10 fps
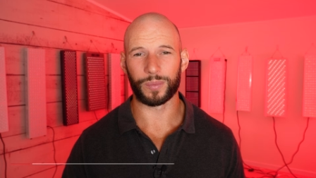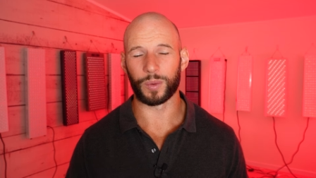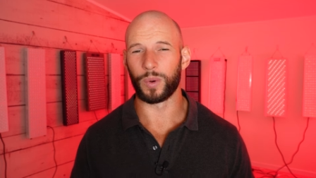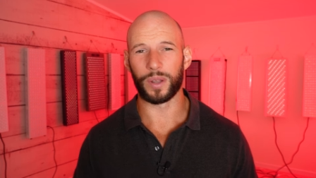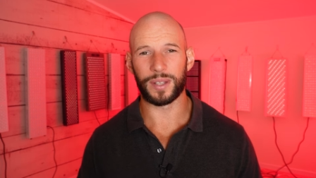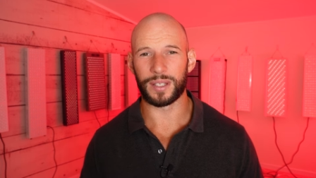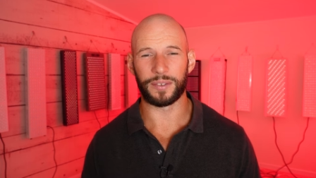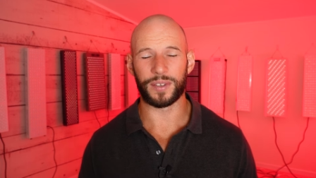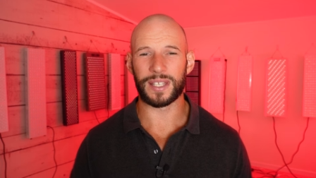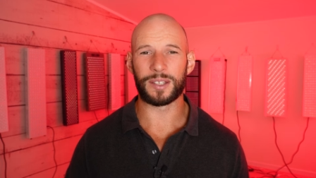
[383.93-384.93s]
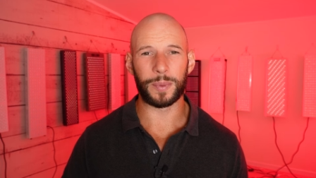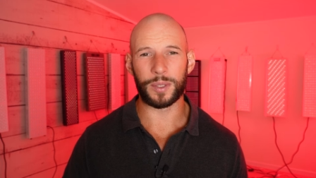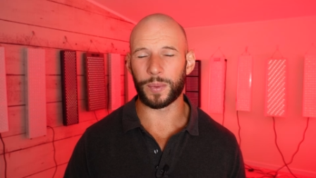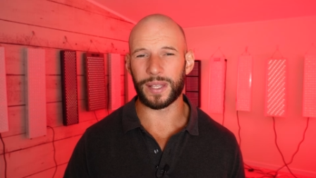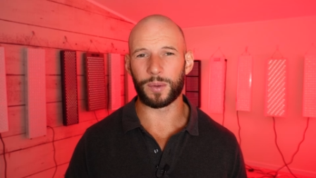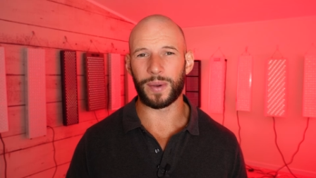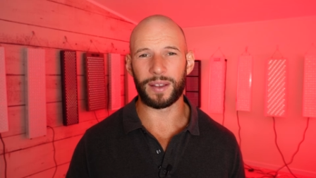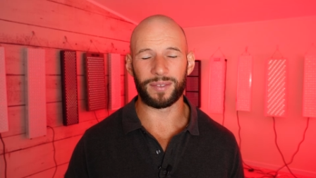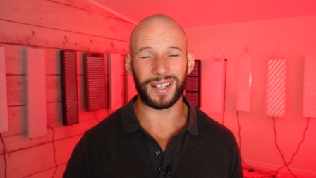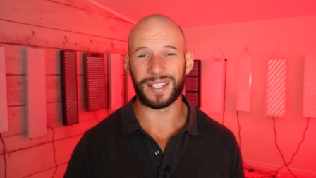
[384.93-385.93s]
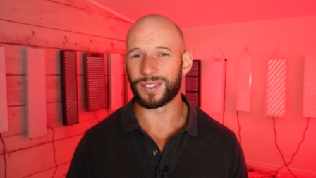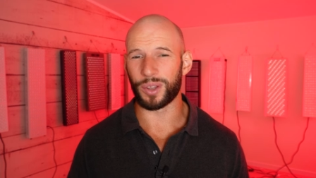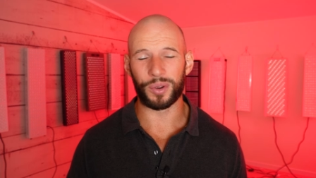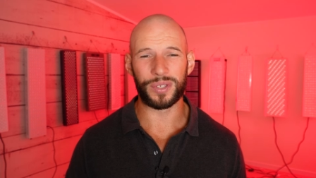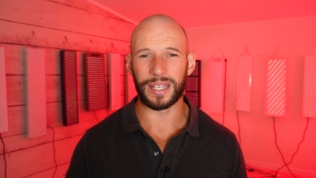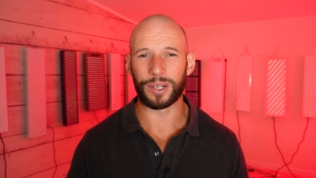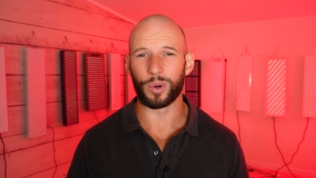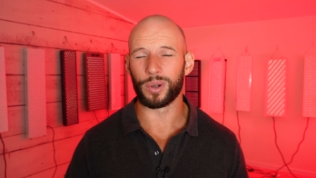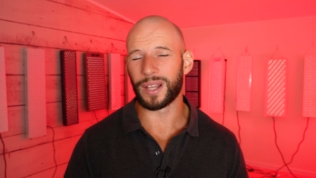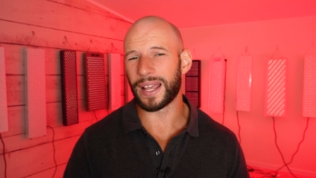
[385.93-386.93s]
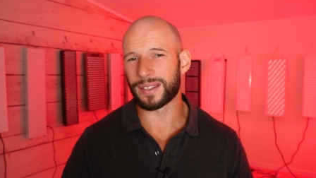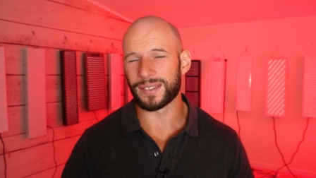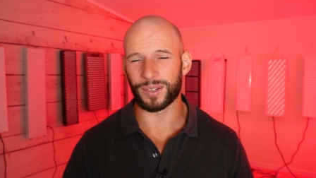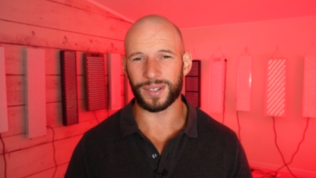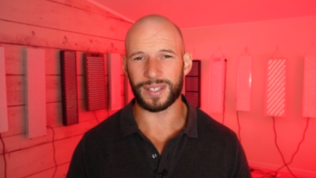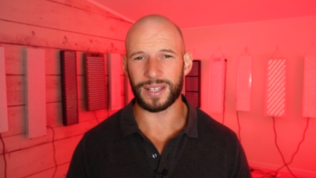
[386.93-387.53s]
what the difference is between the wavelengths, dosing, all that sort of